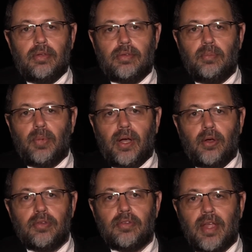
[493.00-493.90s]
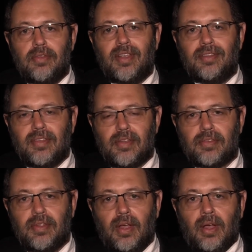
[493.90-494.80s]
symbiosis does
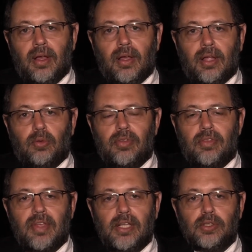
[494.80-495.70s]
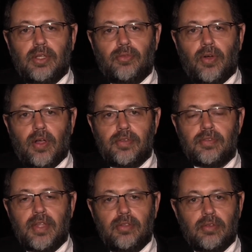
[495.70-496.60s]
exist, it was essential that PHASA
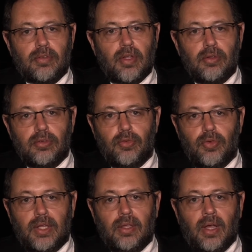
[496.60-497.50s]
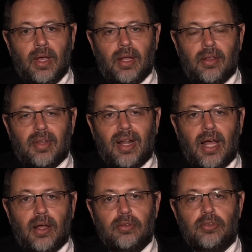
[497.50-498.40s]
stands on its own 2 feet and is
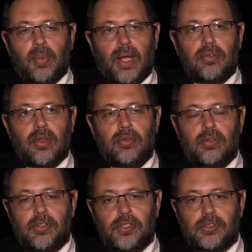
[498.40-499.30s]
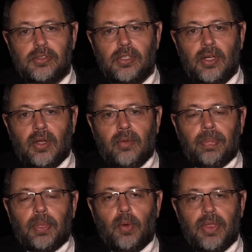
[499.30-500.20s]
allowed to make its own decisions.
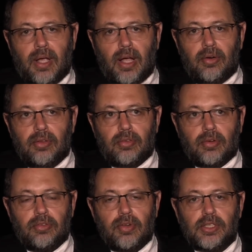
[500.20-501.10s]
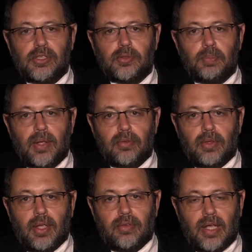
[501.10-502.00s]
With the current restrictions placed
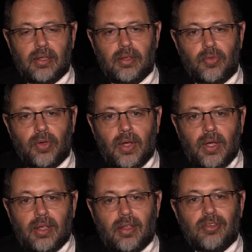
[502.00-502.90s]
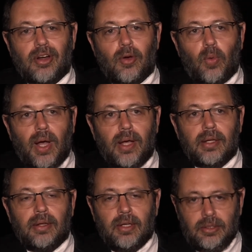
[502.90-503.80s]
on the executive, it is
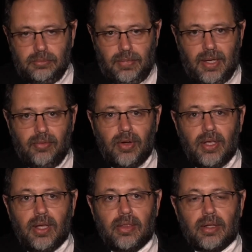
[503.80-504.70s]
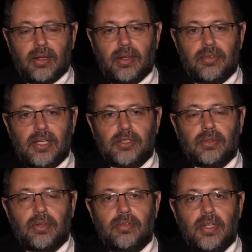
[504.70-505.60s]
required every year that an
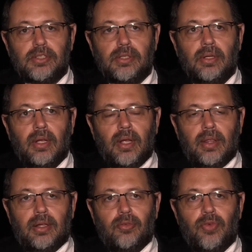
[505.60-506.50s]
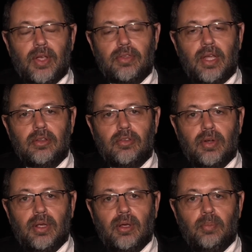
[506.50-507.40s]
essential decision that affects the
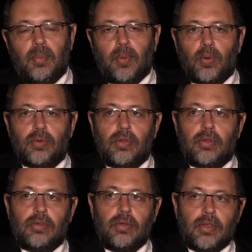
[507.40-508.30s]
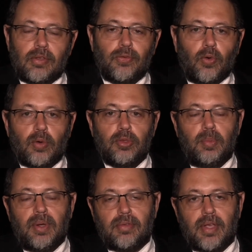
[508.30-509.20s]
industry be brought to this forum to
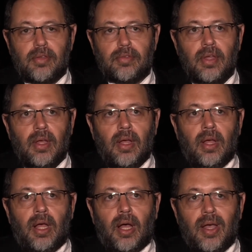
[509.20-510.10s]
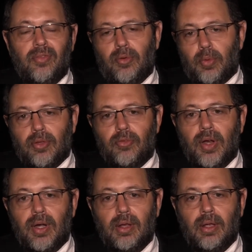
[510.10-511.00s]
be discussed. However, with a
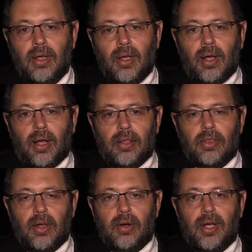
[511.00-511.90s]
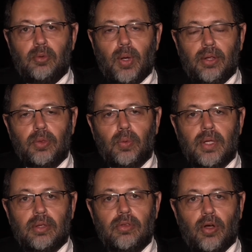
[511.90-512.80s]
very thorough and well thought
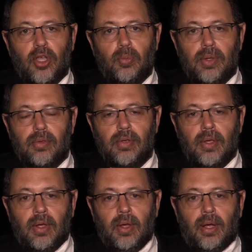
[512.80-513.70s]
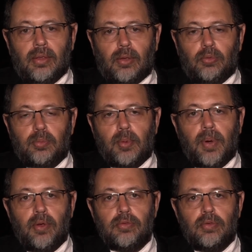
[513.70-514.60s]
out document that was
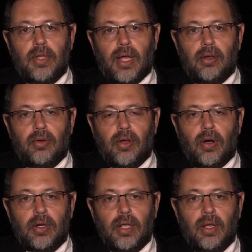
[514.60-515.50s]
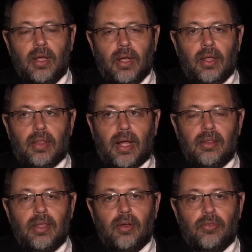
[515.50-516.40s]
proposed today regarding the
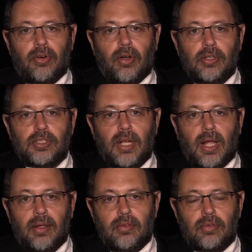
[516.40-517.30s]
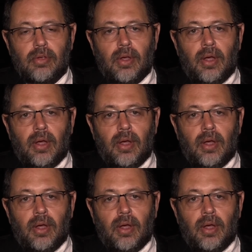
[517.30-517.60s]
hunting of ranch lions,